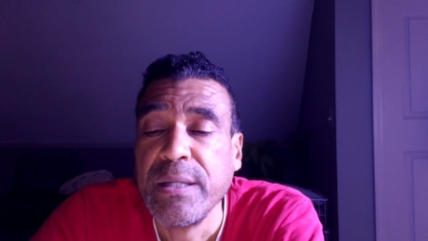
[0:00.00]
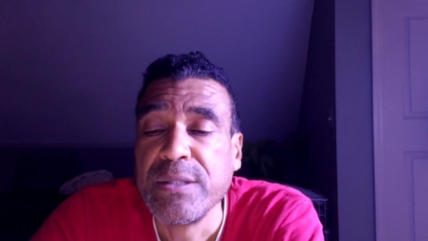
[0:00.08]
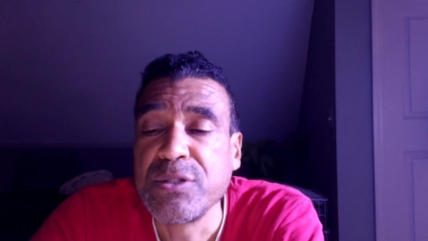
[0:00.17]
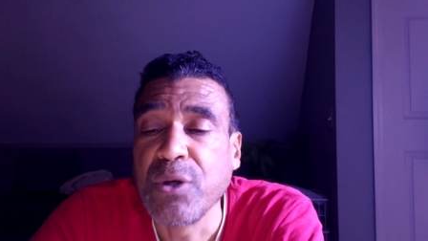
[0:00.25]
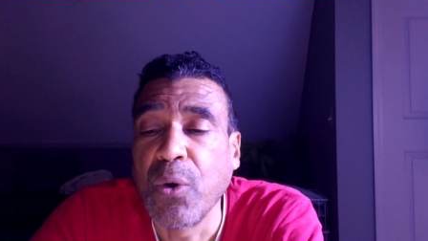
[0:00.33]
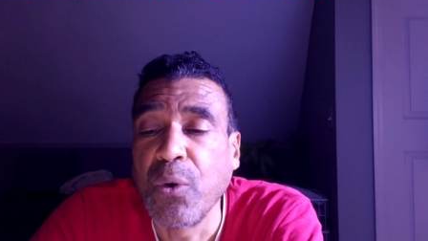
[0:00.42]

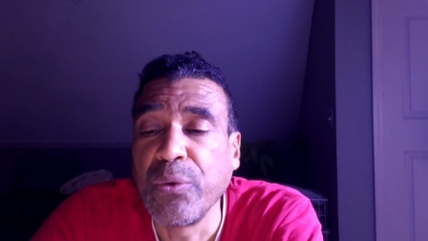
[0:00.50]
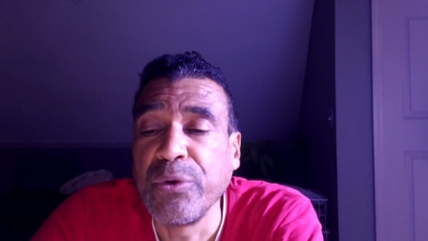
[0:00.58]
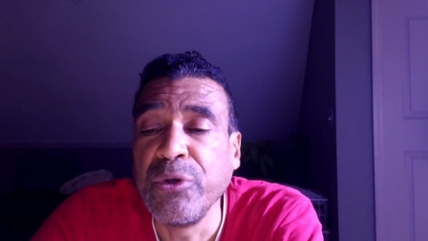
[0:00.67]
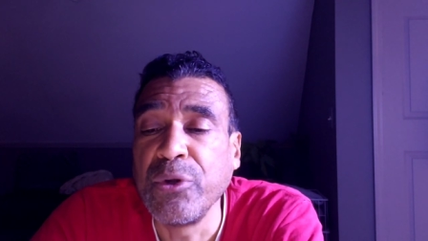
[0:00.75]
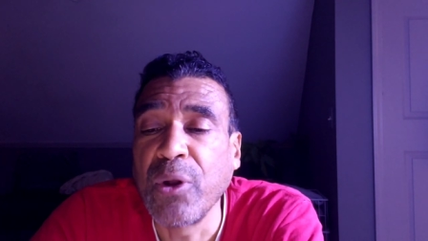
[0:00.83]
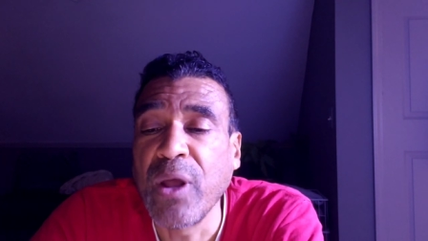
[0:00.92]
So
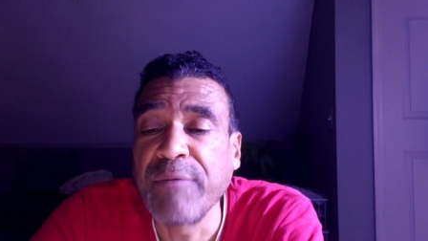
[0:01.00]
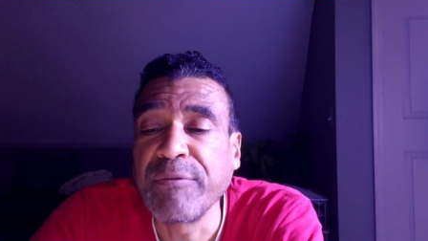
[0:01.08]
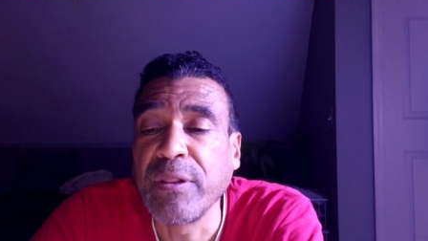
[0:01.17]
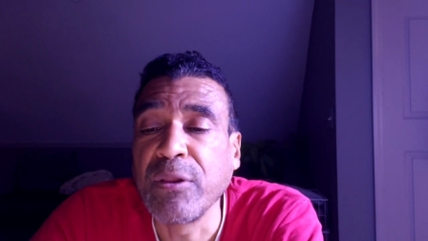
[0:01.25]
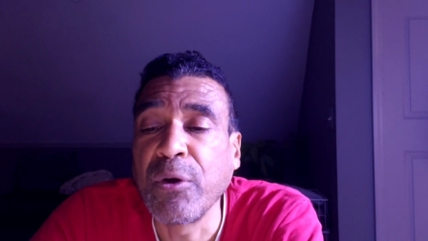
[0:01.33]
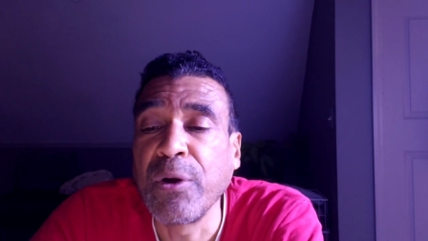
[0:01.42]
you don't have
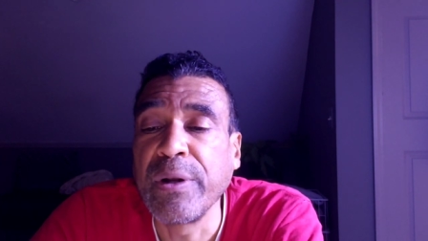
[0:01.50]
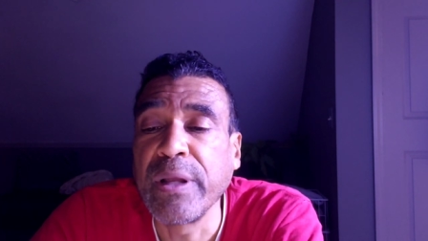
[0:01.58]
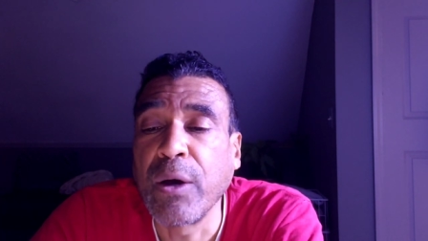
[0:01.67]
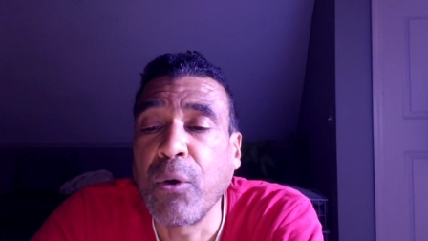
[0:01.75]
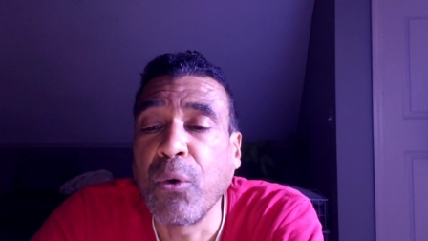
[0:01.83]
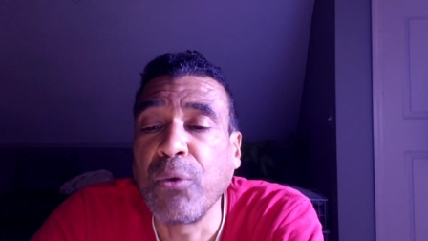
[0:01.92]
to learn
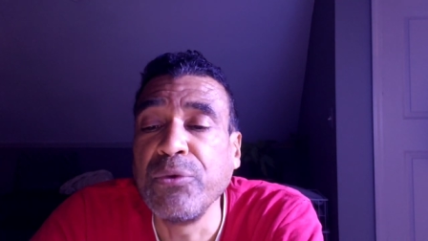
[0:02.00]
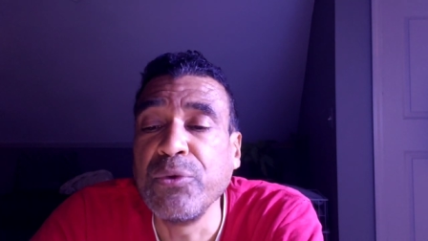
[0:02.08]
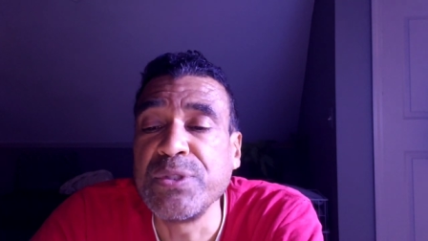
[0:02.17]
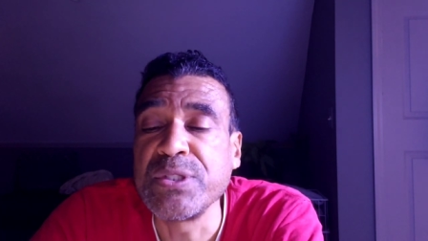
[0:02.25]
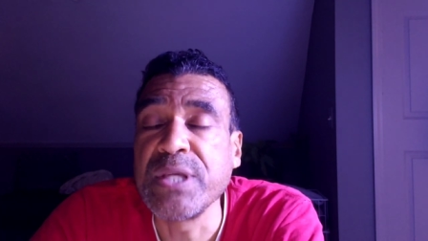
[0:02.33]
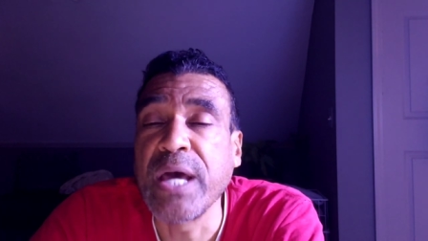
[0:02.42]
a whole
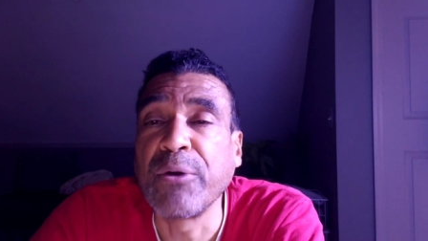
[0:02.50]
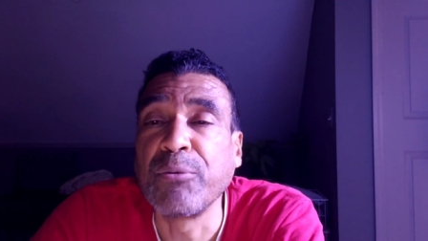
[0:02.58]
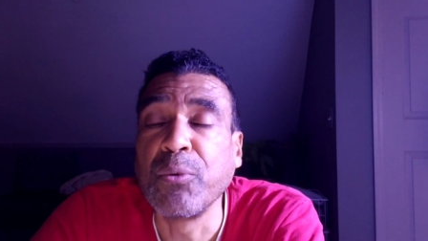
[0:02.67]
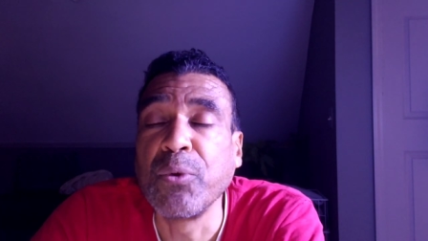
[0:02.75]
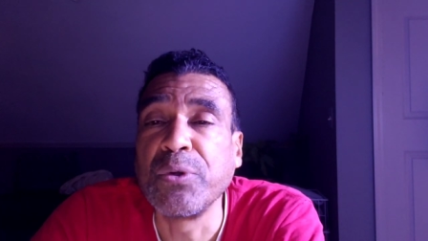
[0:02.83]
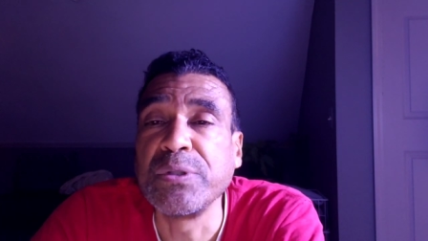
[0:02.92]
new set of
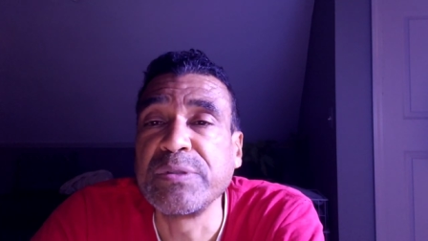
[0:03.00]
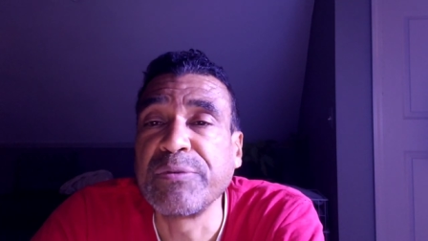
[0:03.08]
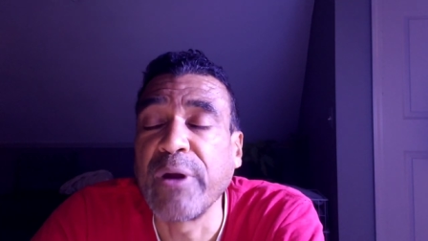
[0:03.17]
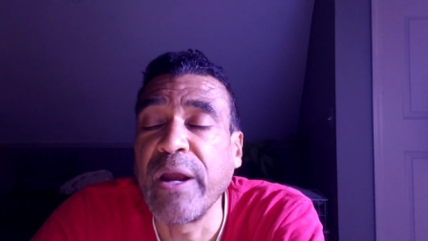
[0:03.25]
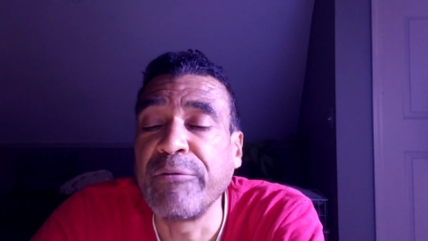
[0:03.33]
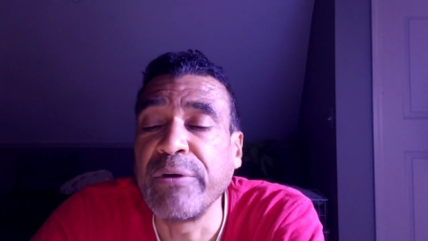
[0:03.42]
rules
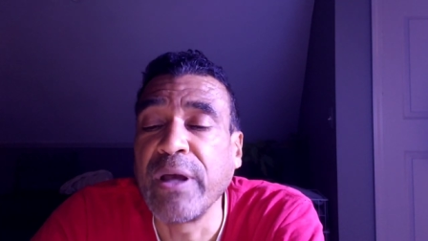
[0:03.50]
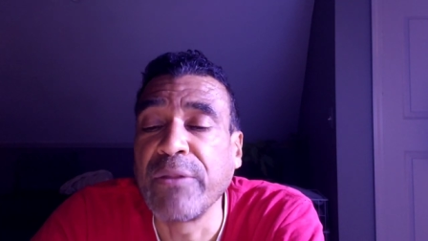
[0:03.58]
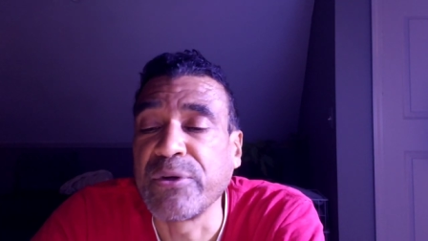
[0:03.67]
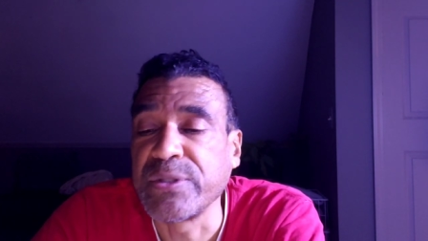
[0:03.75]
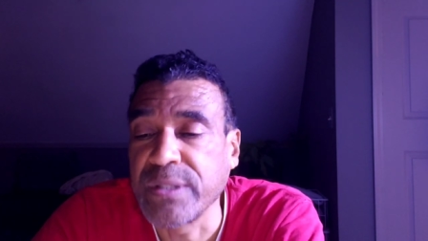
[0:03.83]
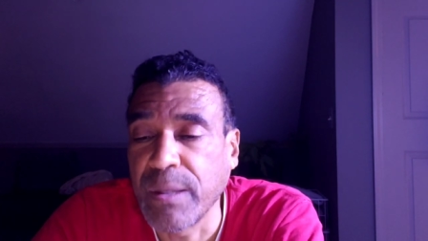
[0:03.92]
for every
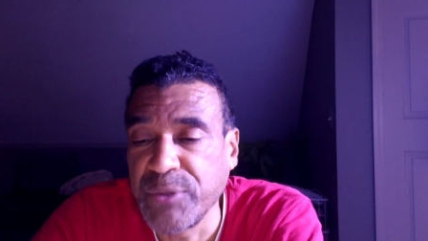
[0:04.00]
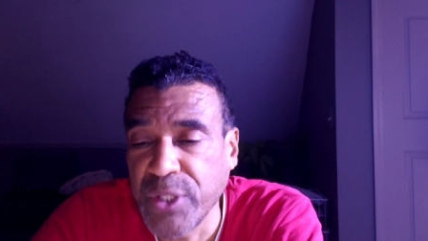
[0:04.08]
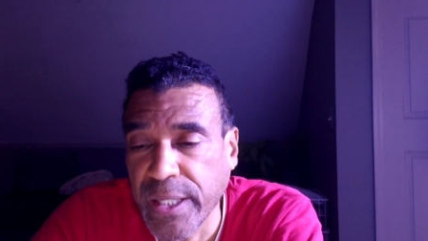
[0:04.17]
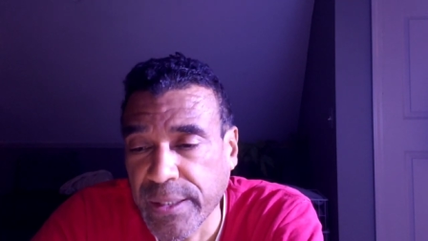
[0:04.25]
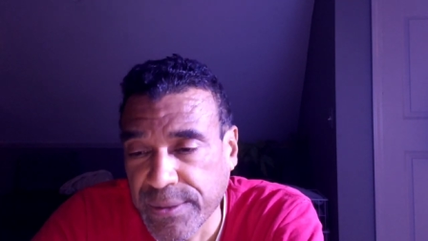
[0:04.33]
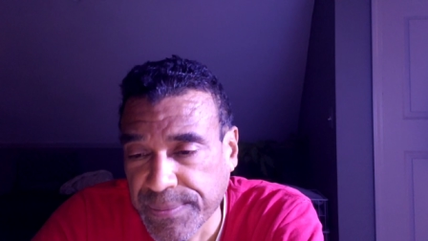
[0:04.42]
other
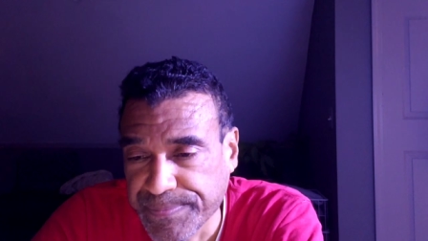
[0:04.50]
subject.